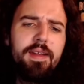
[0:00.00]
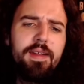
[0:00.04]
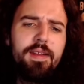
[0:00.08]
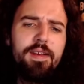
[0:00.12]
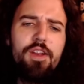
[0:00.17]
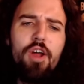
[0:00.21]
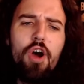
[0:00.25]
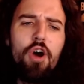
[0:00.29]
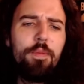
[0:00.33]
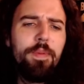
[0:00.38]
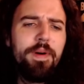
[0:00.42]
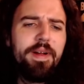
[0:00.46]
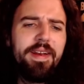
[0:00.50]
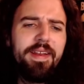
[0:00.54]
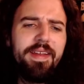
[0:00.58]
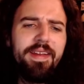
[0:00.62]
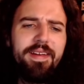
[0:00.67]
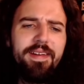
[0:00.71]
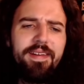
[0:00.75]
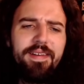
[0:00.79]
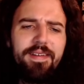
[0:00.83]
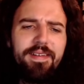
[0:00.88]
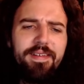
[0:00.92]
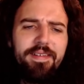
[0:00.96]

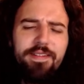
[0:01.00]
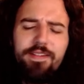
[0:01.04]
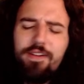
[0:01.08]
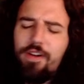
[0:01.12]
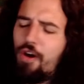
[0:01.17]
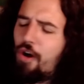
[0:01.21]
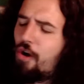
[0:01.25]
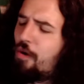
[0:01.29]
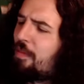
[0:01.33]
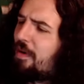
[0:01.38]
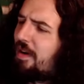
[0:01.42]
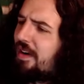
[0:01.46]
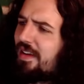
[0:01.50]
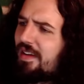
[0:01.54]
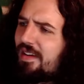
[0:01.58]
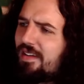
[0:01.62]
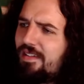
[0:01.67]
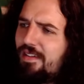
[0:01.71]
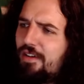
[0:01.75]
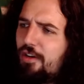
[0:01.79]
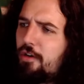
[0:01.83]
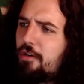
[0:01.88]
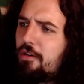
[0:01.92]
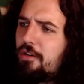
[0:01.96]
Nobody
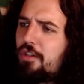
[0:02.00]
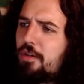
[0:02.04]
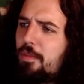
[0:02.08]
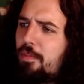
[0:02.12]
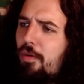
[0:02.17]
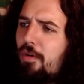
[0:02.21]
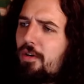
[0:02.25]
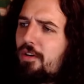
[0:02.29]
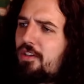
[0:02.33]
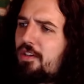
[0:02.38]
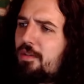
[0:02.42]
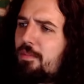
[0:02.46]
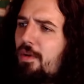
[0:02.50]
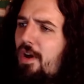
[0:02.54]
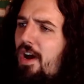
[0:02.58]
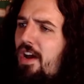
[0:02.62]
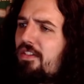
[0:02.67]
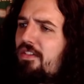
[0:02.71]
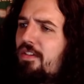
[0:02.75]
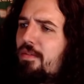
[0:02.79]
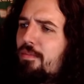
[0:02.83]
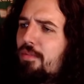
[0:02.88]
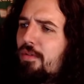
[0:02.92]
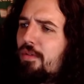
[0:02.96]
who supports the
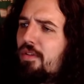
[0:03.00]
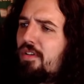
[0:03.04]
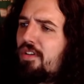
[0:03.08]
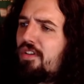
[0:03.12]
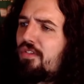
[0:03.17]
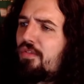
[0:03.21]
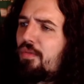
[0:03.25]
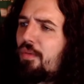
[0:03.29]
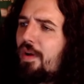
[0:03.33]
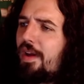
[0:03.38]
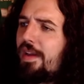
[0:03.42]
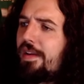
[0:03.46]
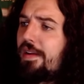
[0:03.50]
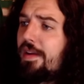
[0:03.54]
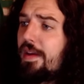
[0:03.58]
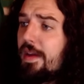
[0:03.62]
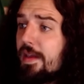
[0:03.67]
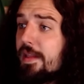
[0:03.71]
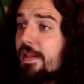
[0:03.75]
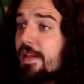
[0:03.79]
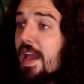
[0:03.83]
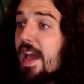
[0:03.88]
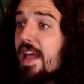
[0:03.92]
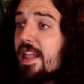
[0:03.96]
Boston Bruins went,
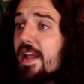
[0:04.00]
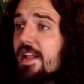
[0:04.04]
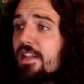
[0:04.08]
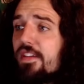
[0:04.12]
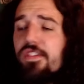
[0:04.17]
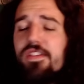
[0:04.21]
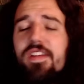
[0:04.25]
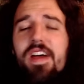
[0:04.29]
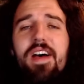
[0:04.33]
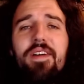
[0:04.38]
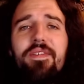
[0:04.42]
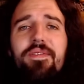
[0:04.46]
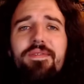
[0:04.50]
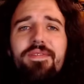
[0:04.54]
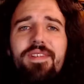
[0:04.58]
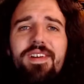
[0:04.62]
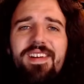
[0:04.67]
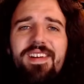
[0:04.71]
yeah, that's enough.